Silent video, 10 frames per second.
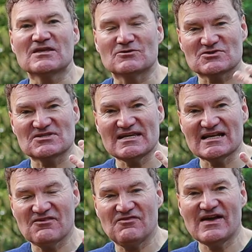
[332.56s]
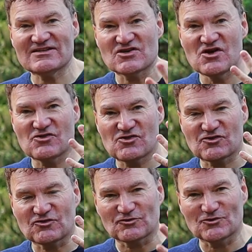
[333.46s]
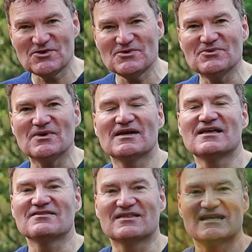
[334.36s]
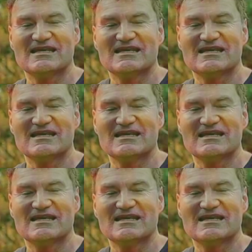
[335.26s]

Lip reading: You're seeing effect through the